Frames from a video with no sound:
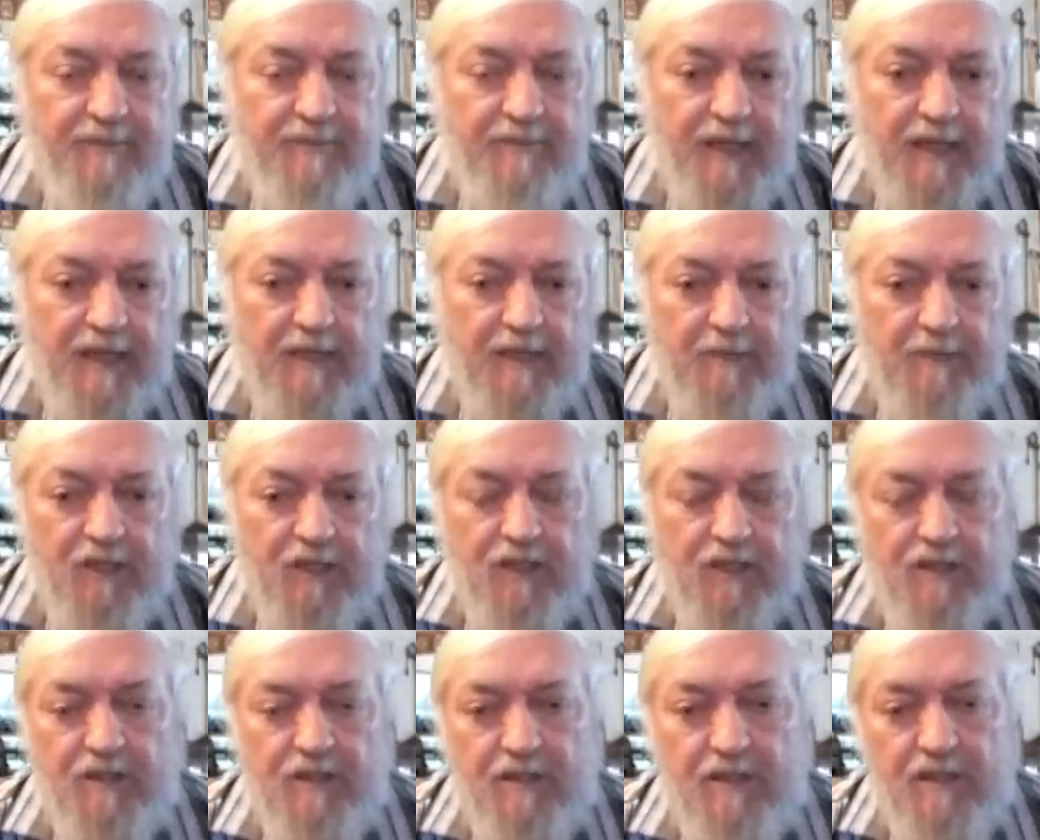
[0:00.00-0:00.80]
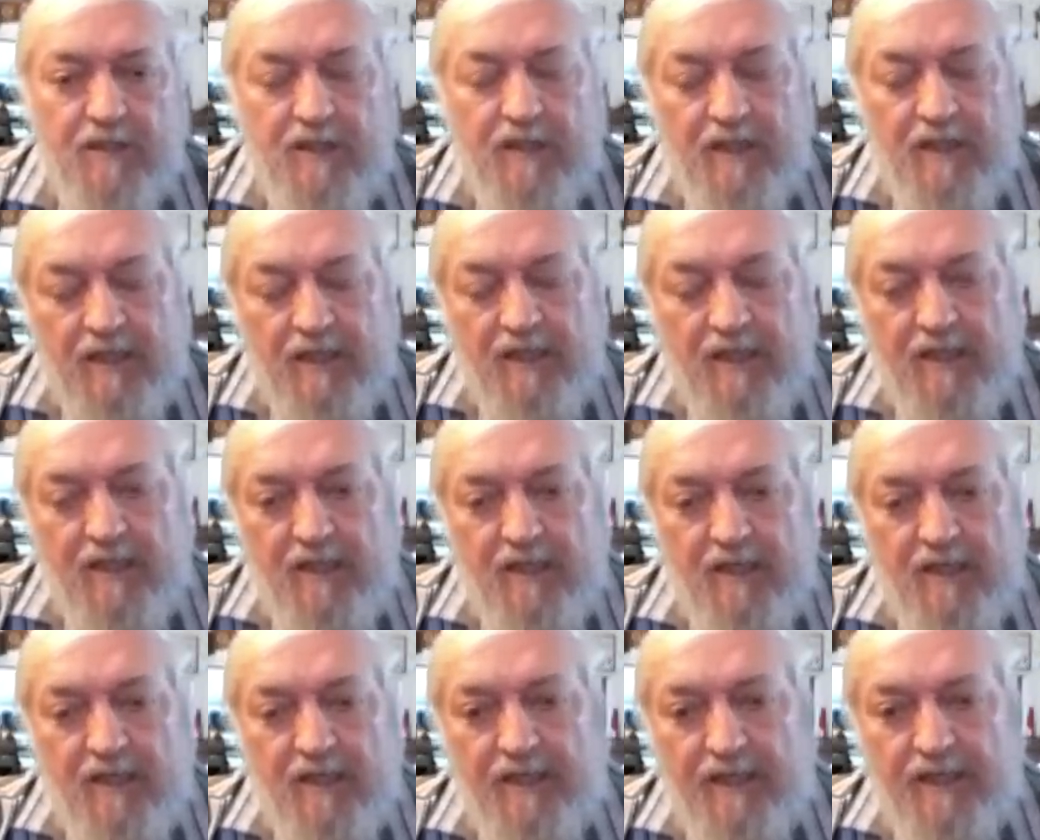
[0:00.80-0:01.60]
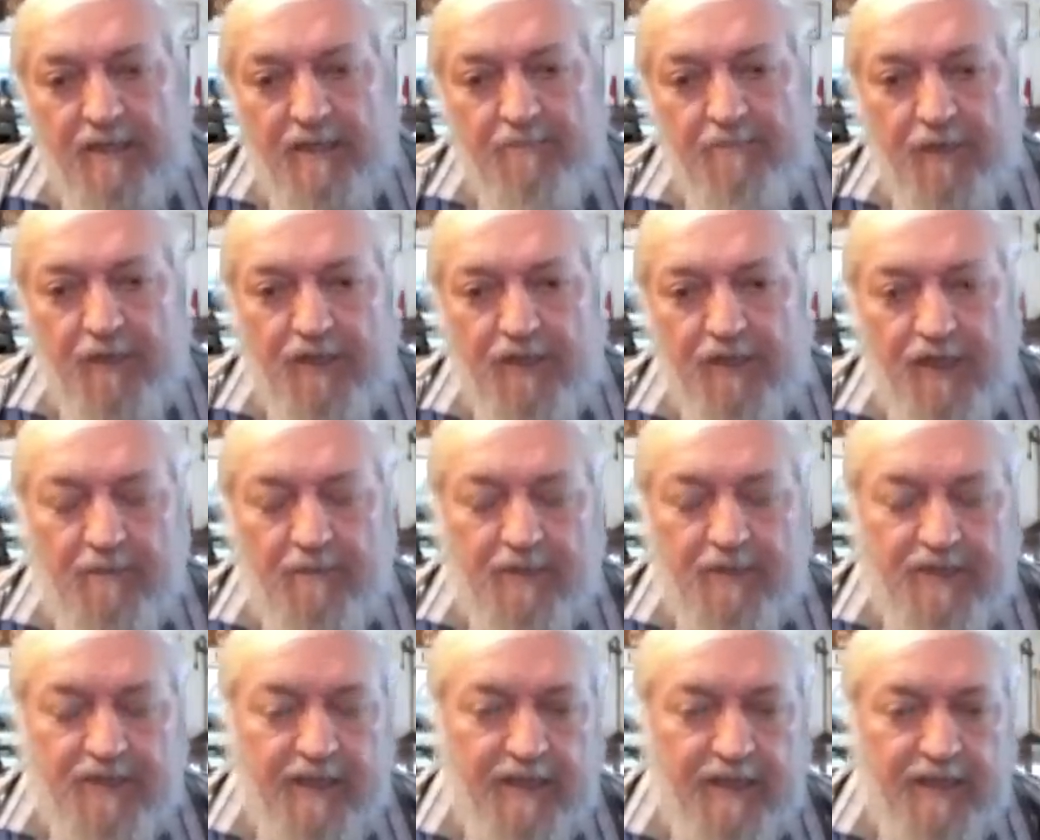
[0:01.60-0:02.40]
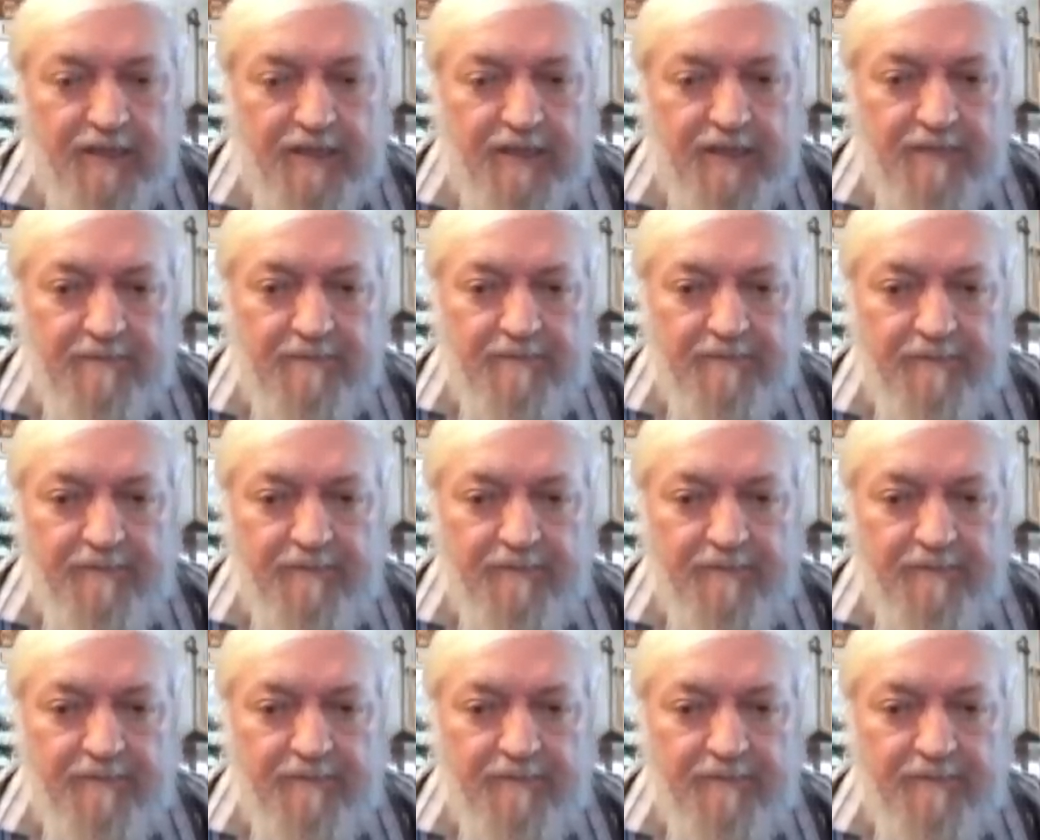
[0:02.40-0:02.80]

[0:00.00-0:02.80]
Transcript: I commissioned boat number 6.